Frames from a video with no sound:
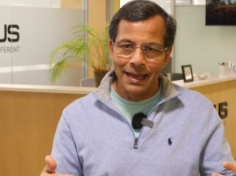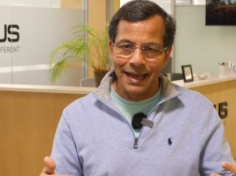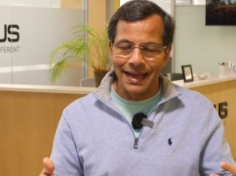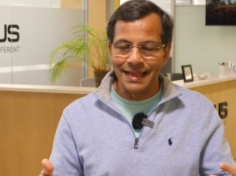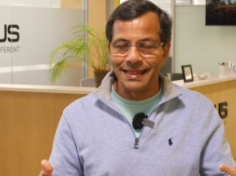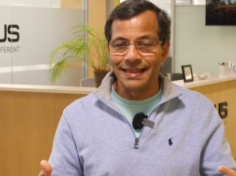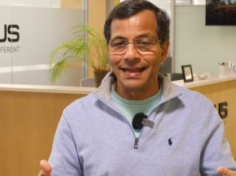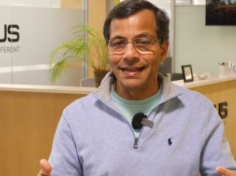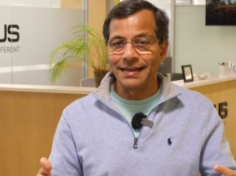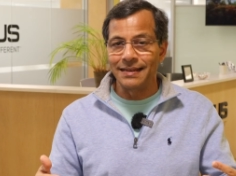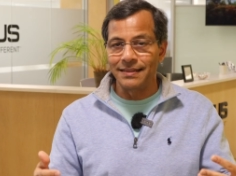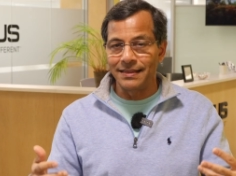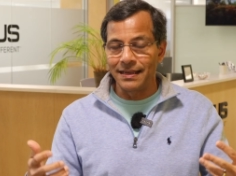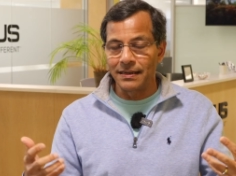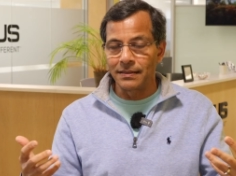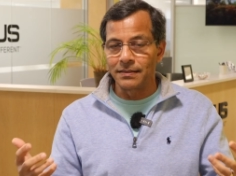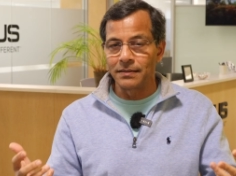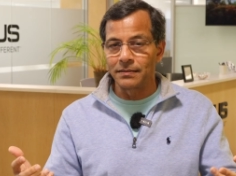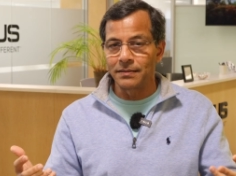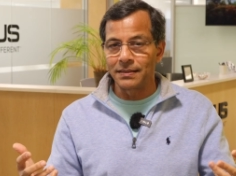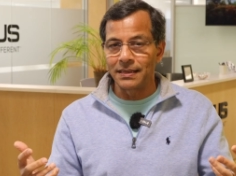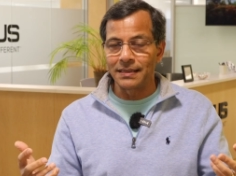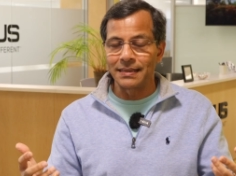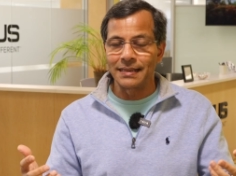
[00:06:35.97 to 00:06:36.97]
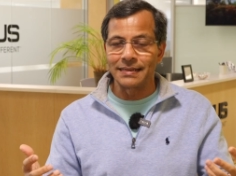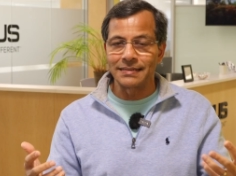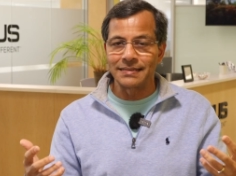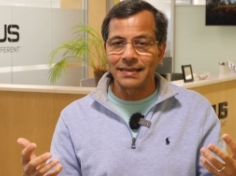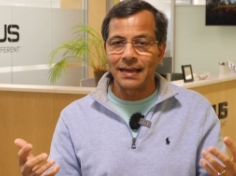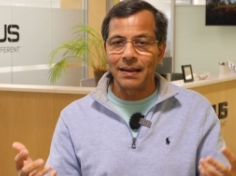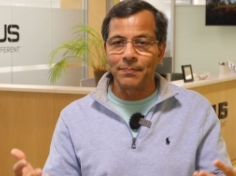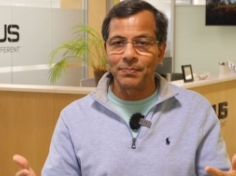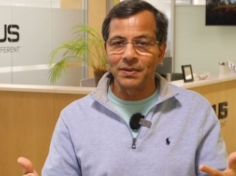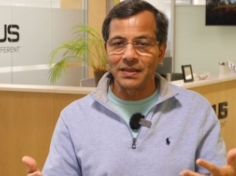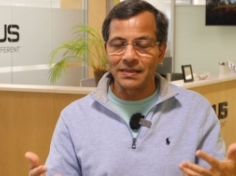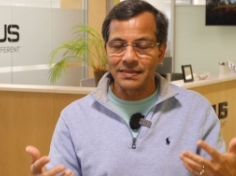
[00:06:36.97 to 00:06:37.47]
And then the other thing that's
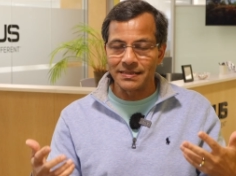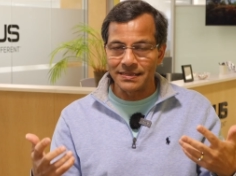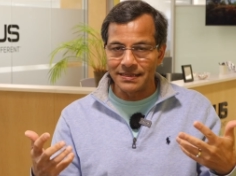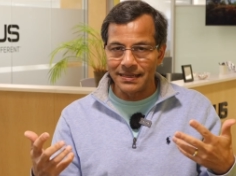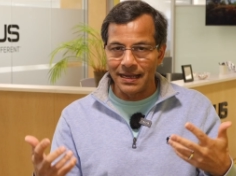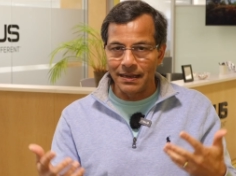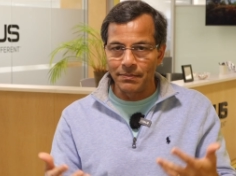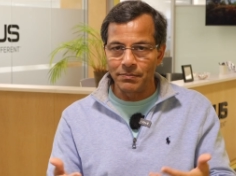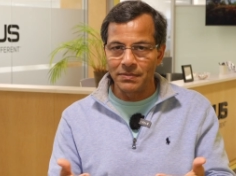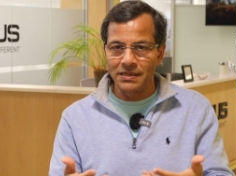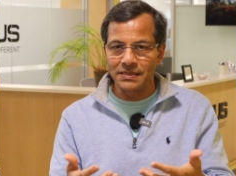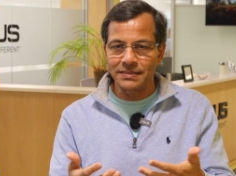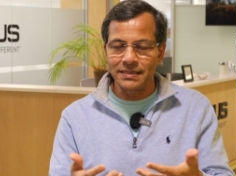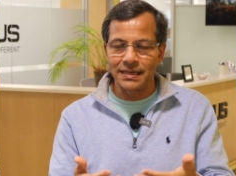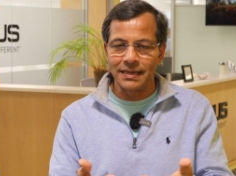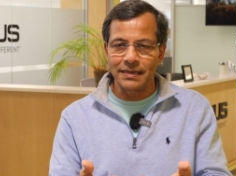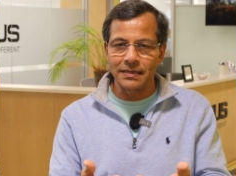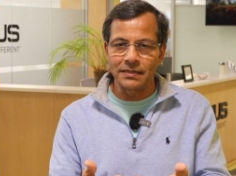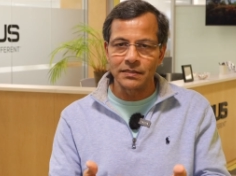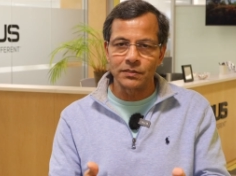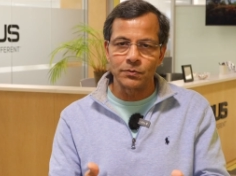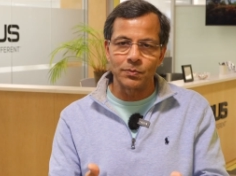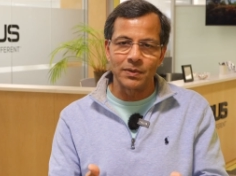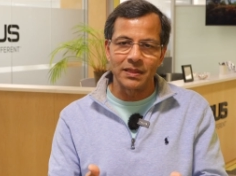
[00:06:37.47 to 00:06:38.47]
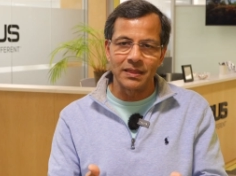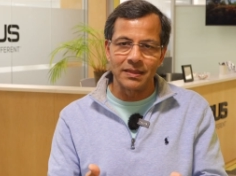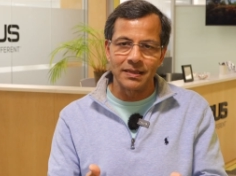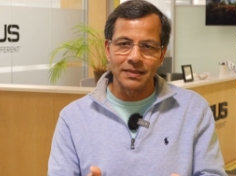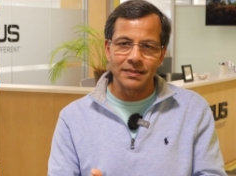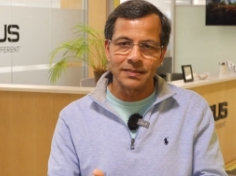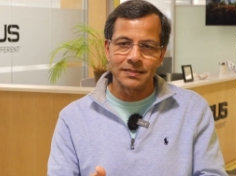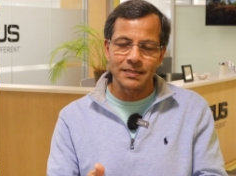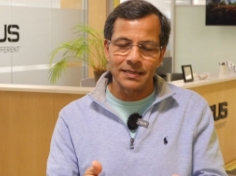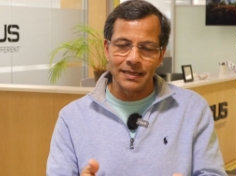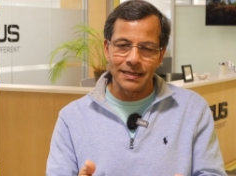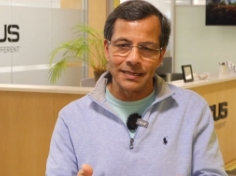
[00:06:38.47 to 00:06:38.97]
happening simultaneous with
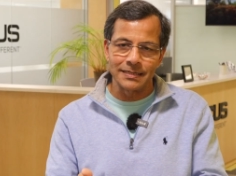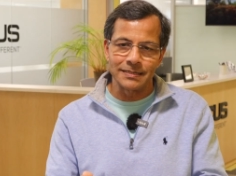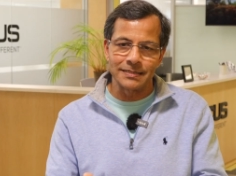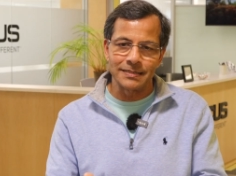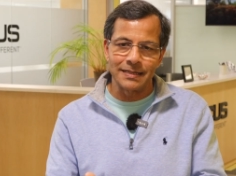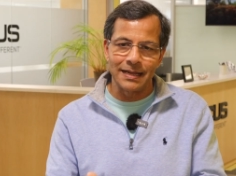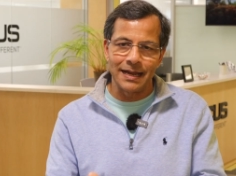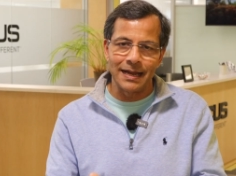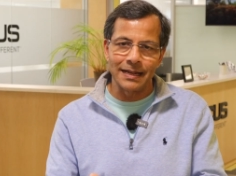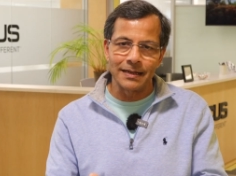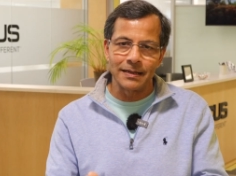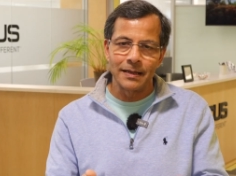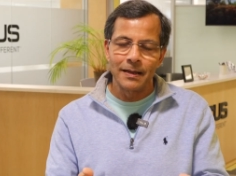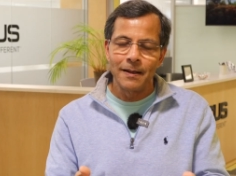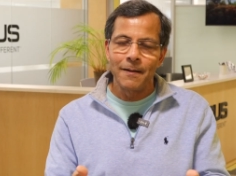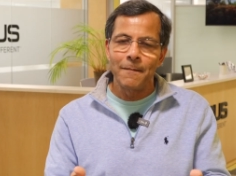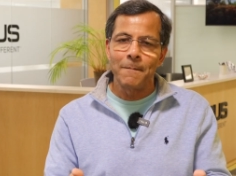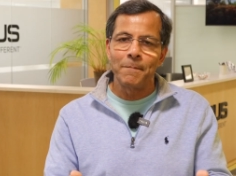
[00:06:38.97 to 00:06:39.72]
this is that